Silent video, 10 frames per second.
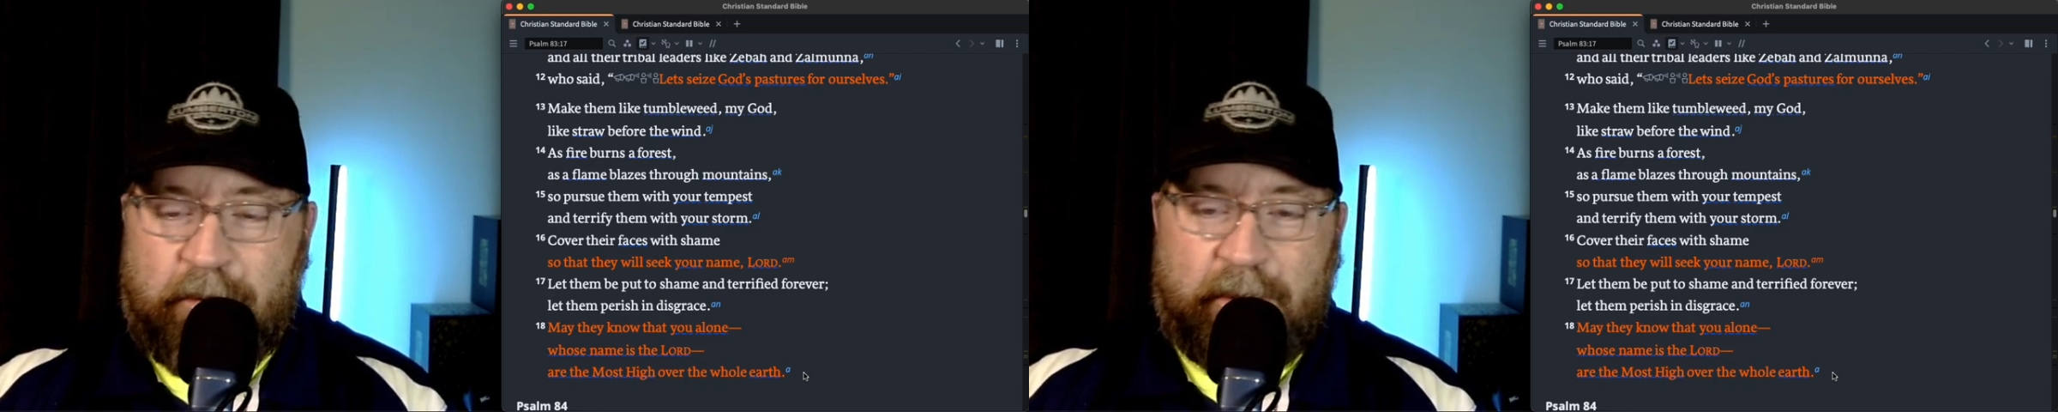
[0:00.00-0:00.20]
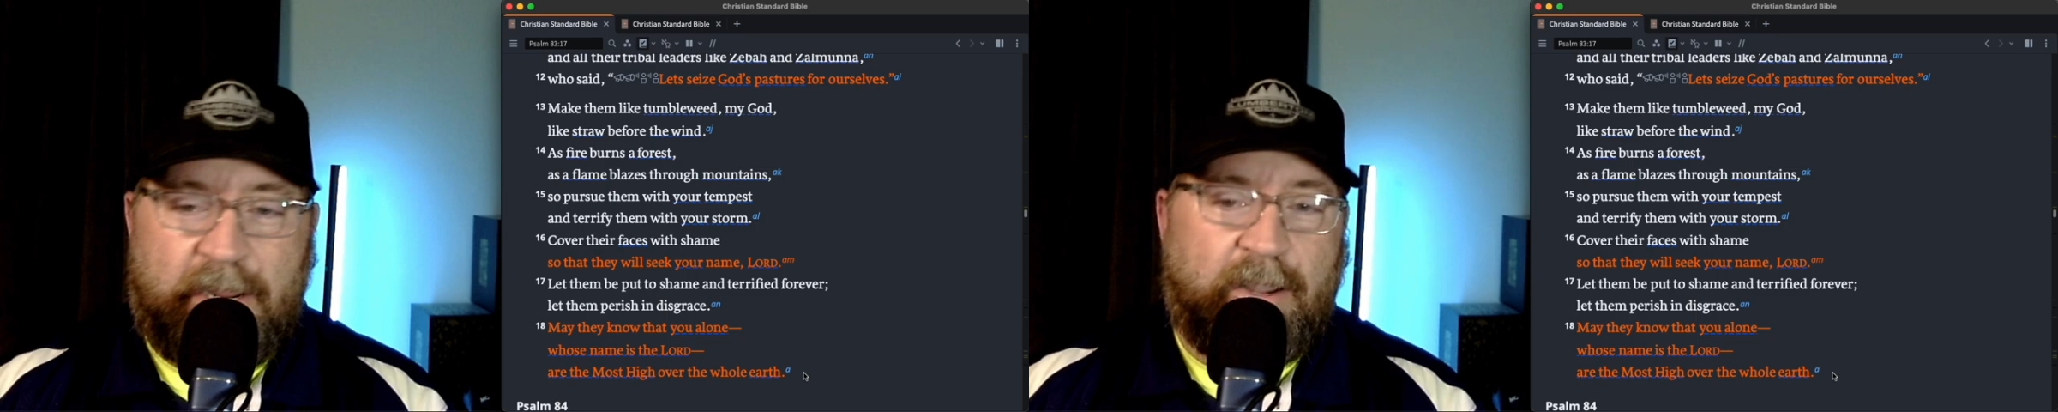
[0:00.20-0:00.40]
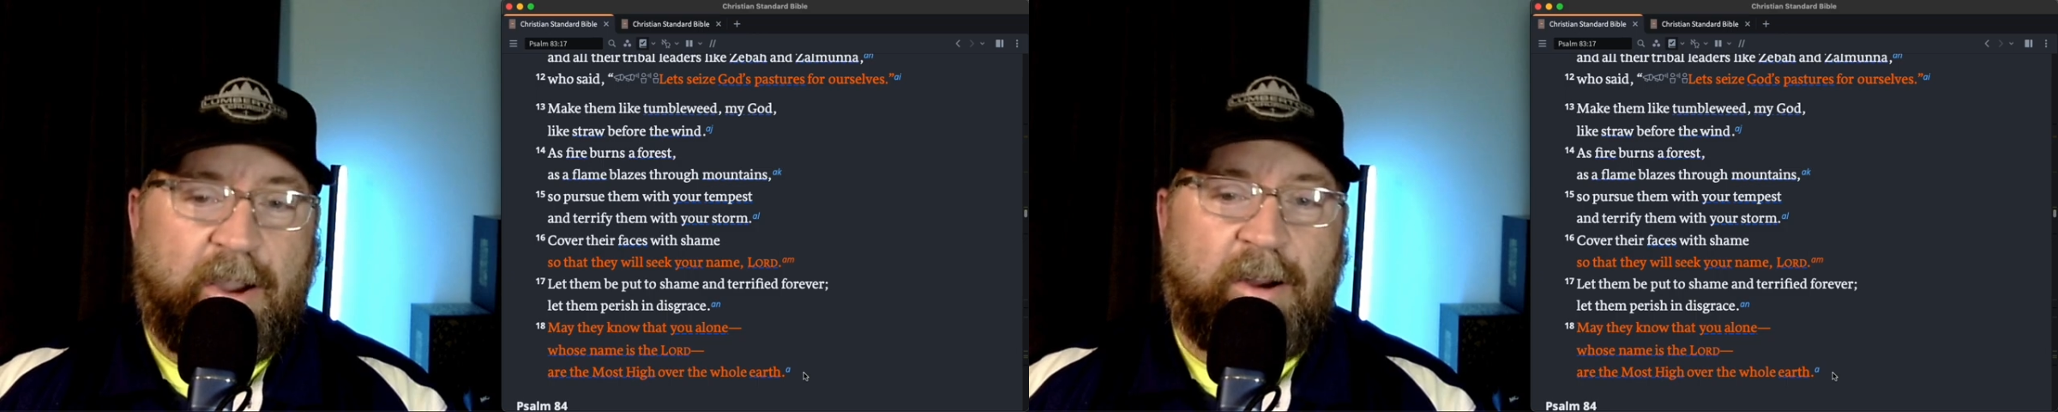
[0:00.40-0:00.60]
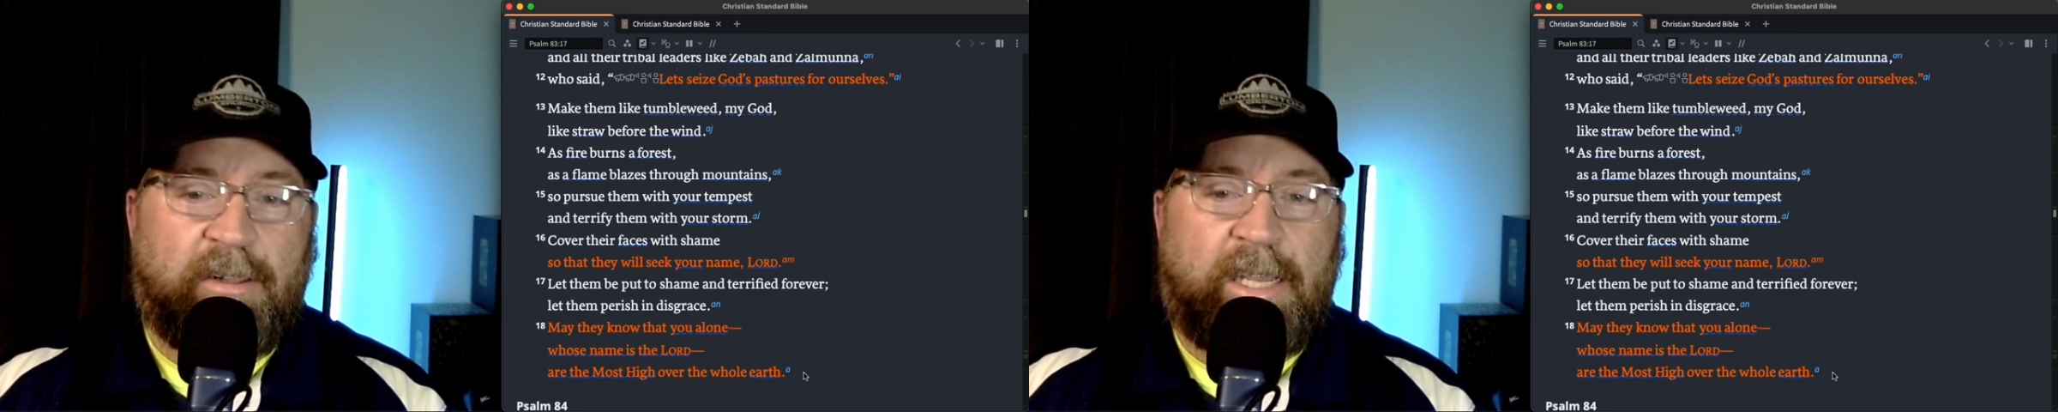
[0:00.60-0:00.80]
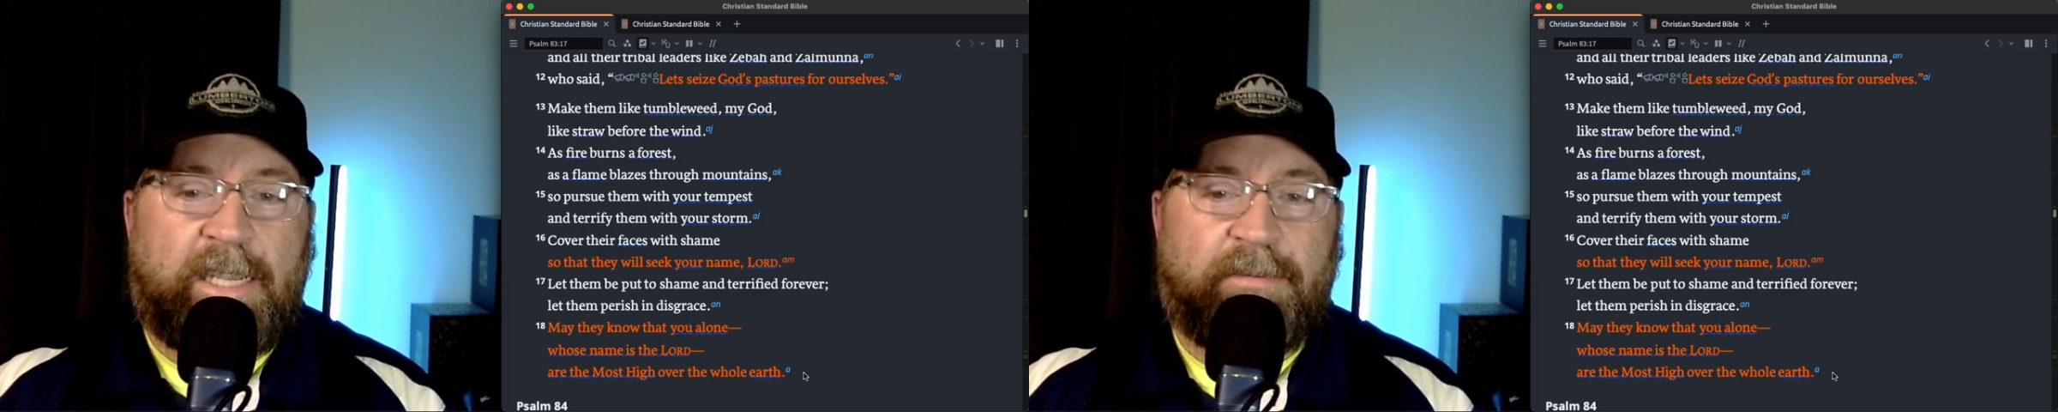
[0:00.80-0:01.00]
bring into our
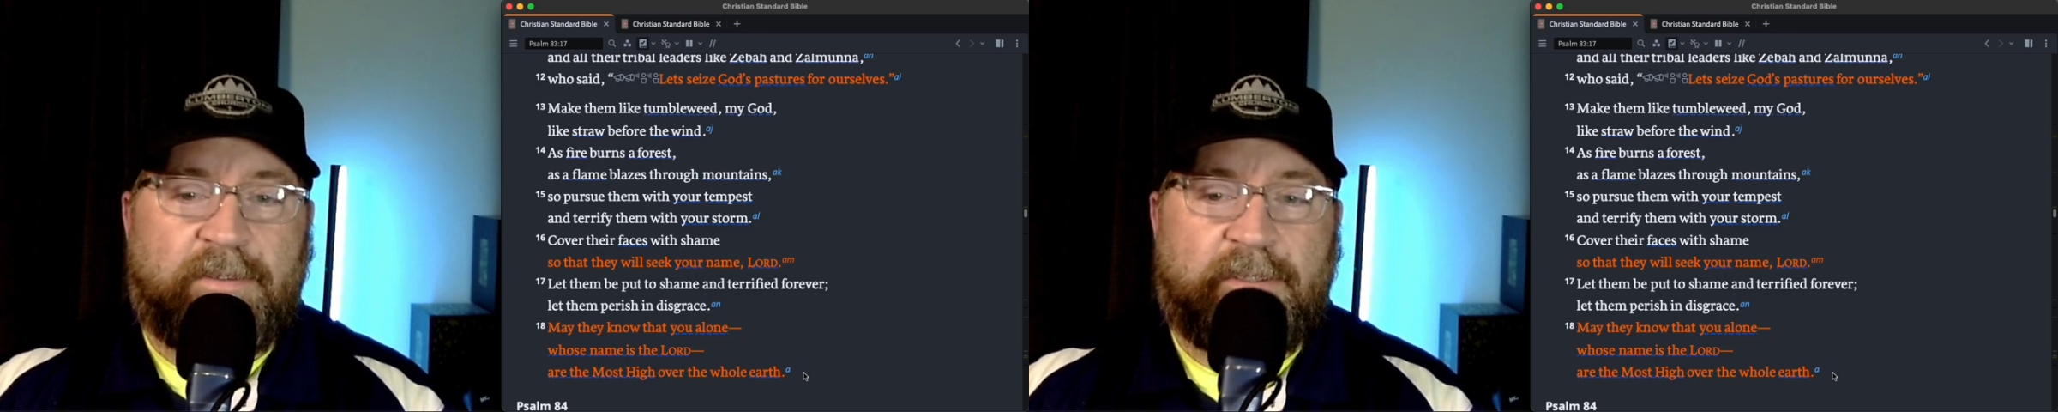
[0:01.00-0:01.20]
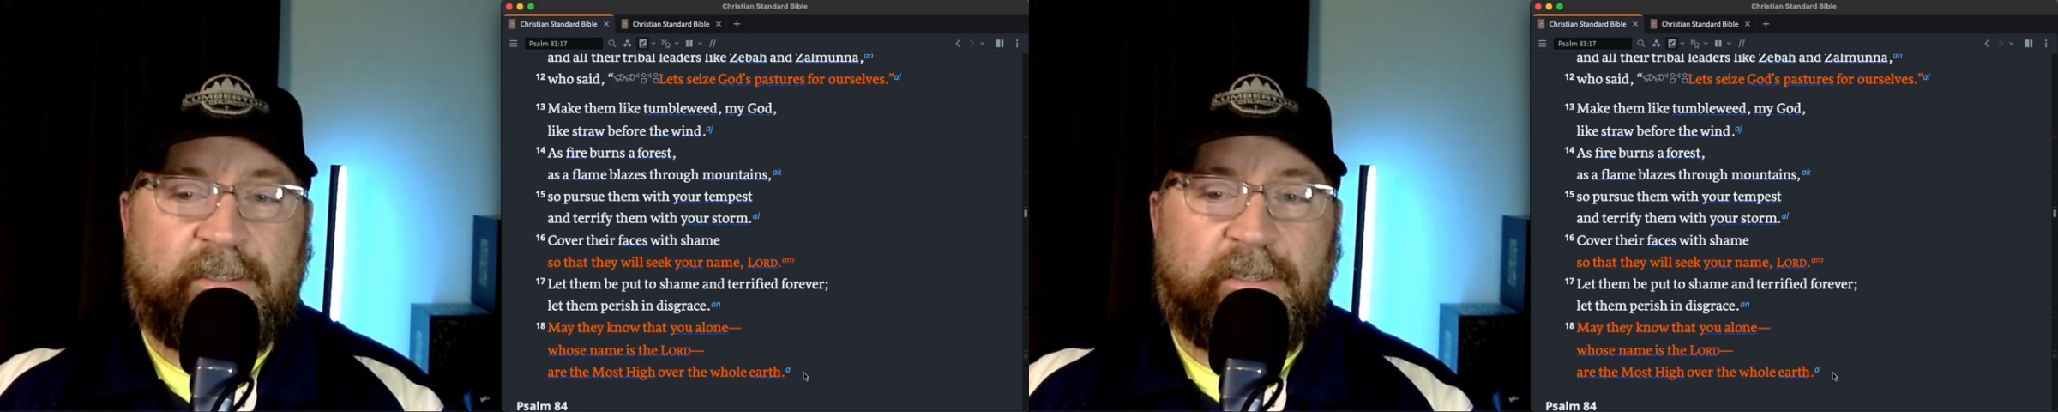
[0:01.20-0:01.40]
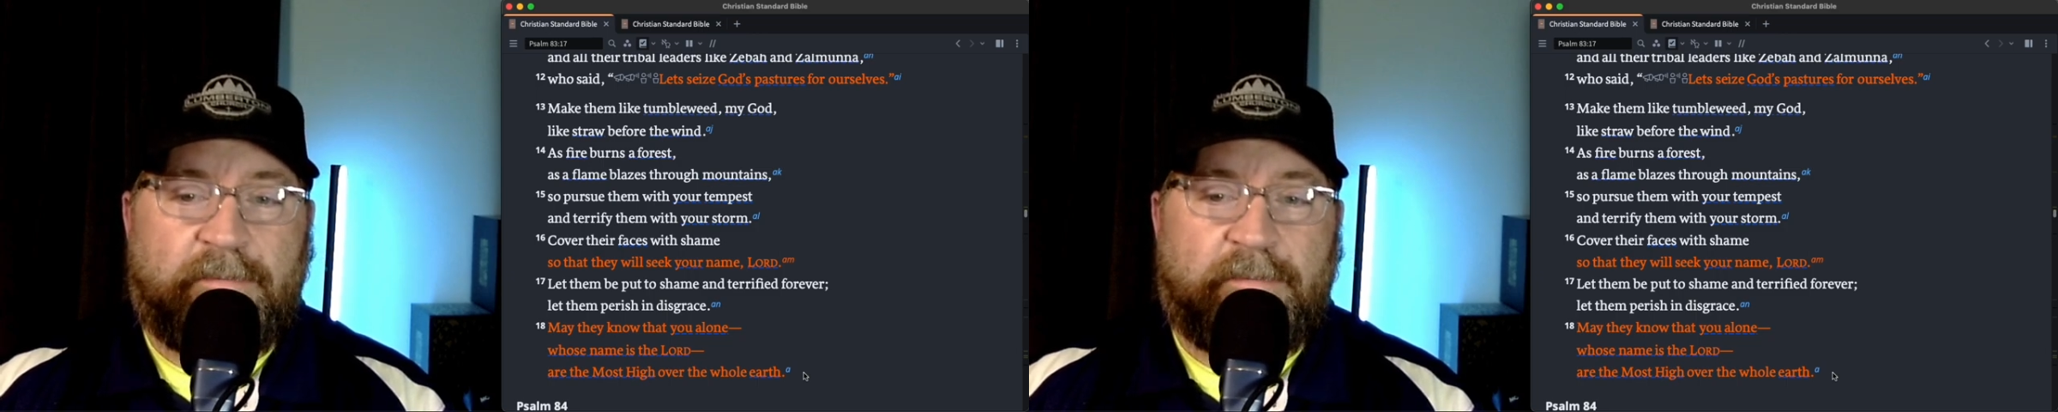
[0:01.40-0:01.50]
lives